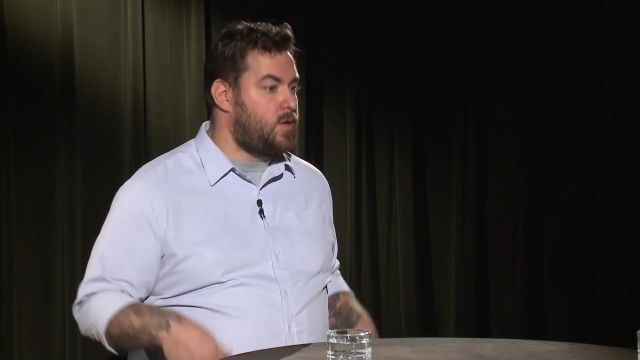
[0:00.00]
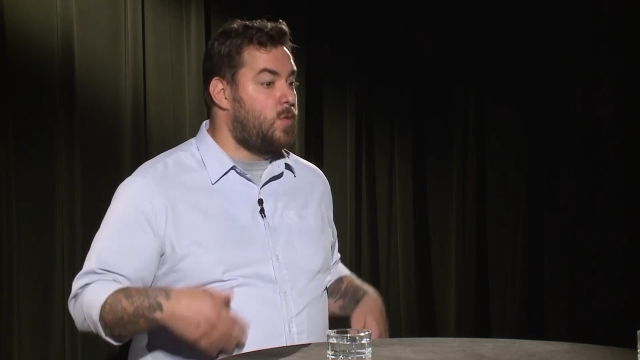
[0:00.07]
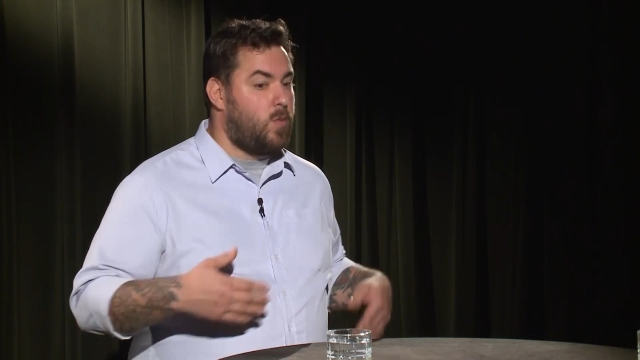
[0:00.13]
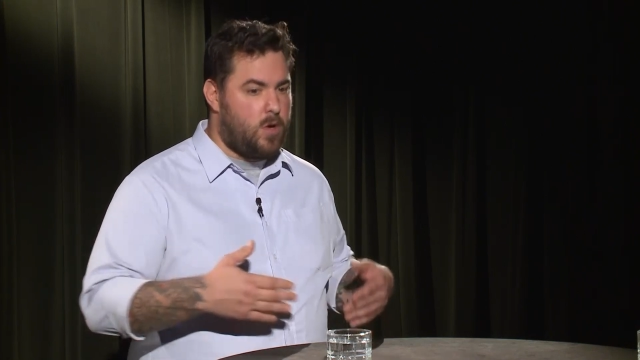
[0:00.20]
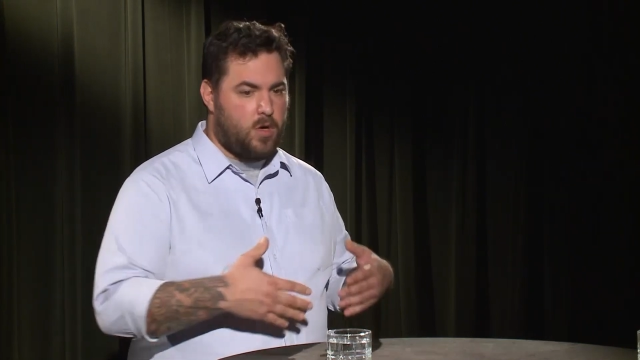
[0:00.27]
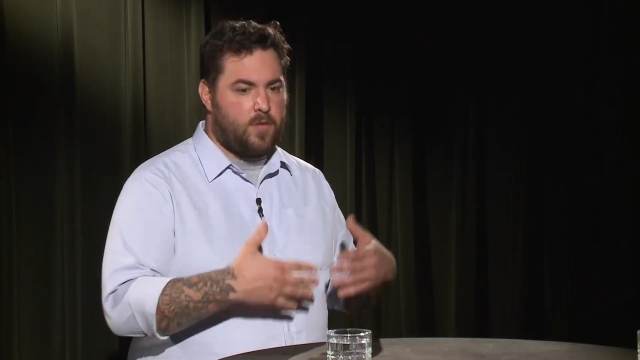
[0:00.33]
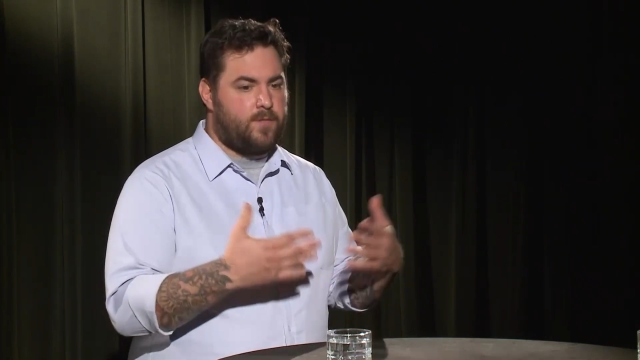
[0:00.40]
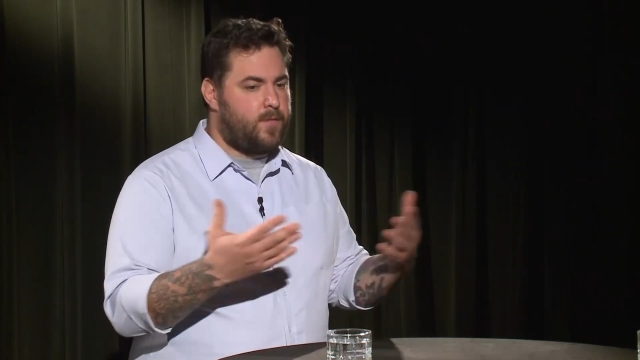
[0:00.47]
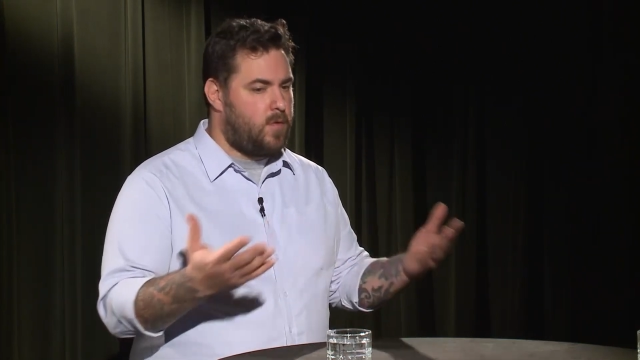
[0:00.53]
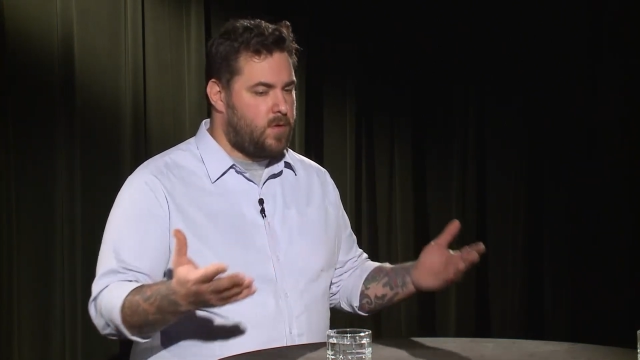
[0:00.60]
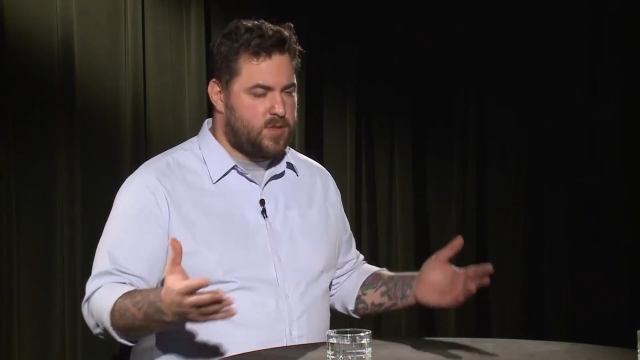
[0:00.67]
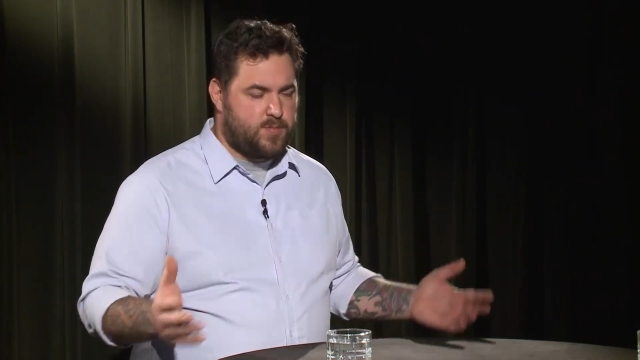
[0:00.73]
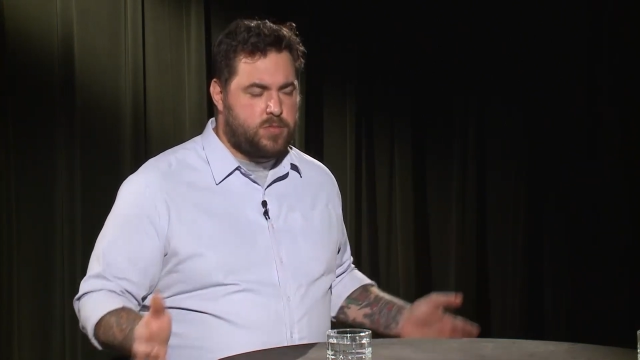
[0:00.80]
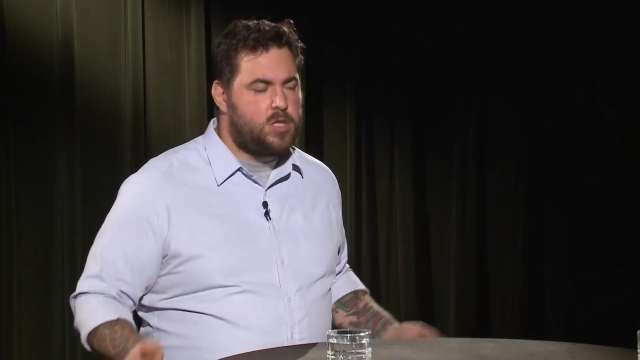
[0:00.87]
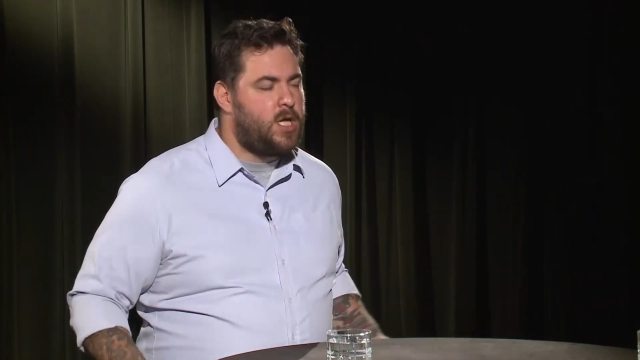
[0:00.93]
There were, of
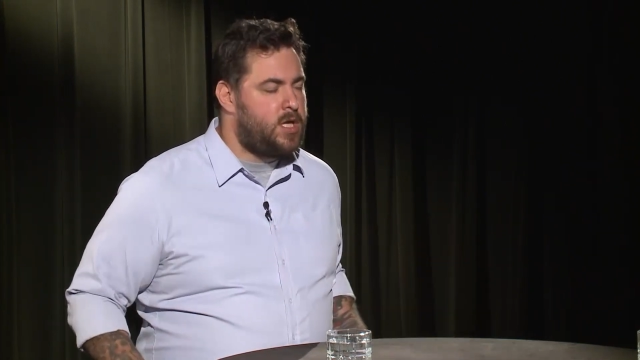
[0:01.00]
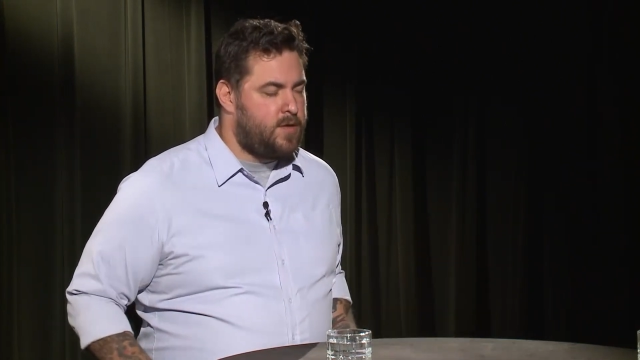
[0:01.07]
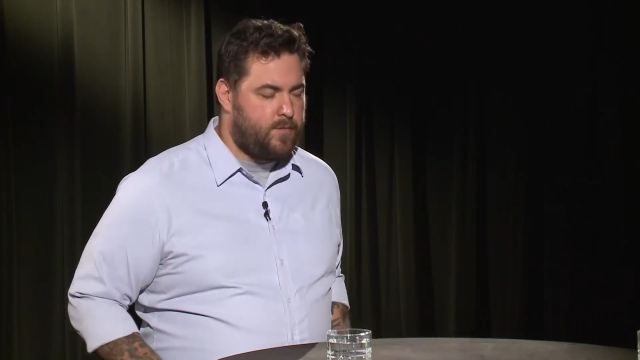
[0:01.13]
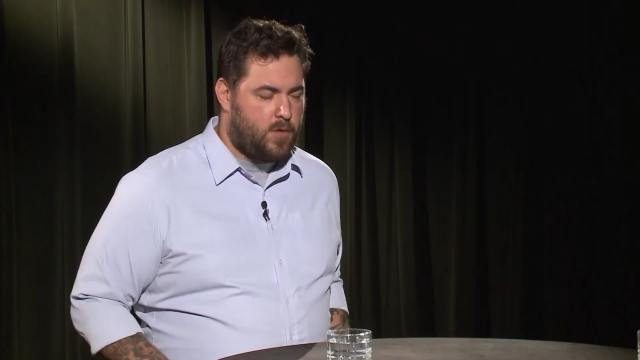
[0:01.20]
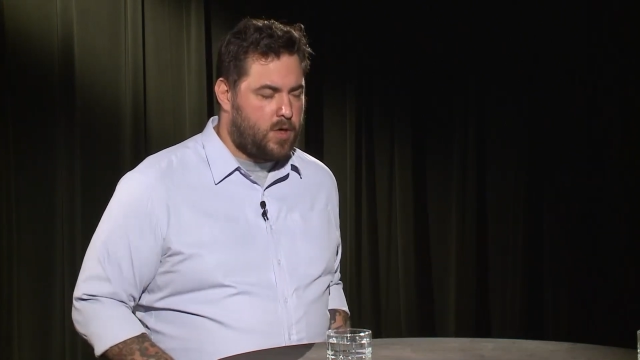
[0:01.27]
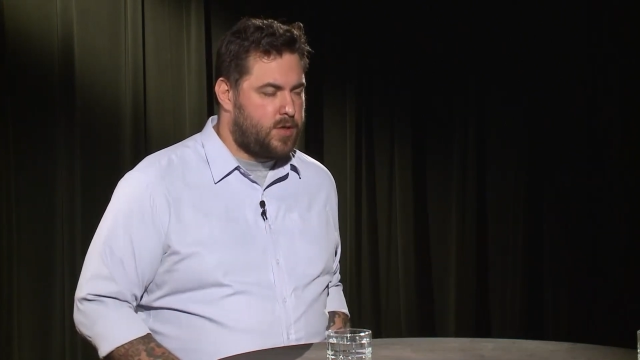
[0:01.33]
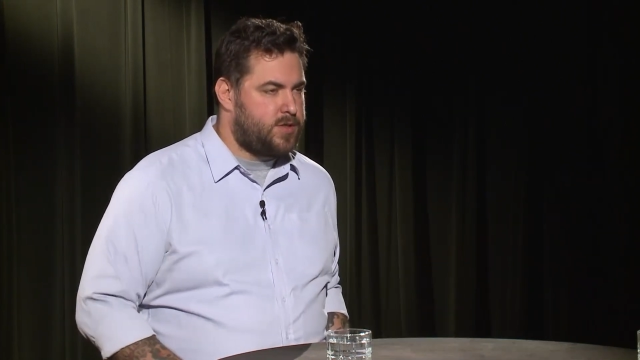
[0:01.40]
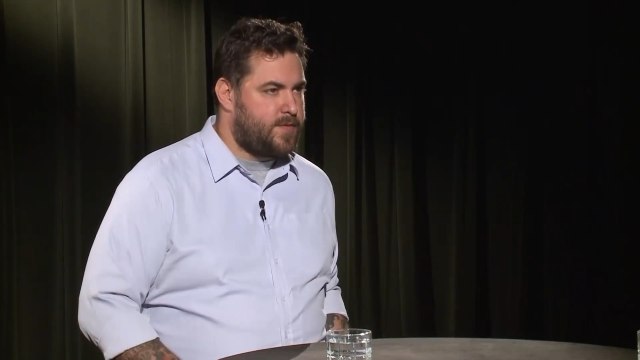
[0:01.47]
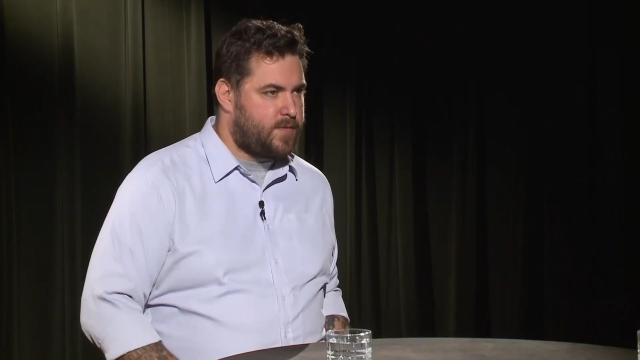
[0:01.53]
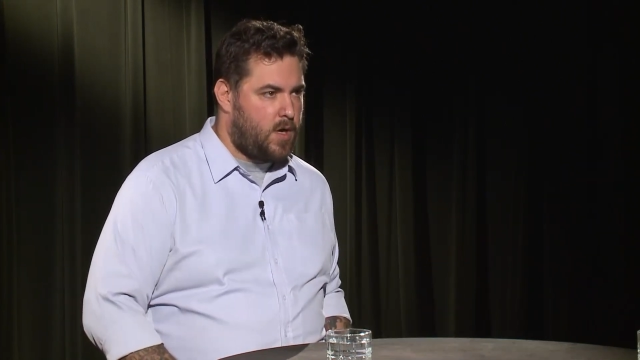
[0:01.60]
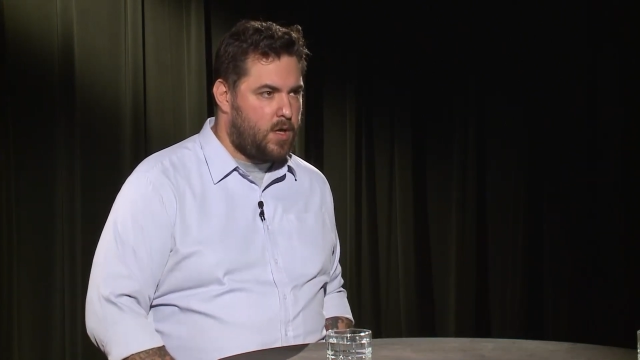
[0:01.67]
course, plenty of workers of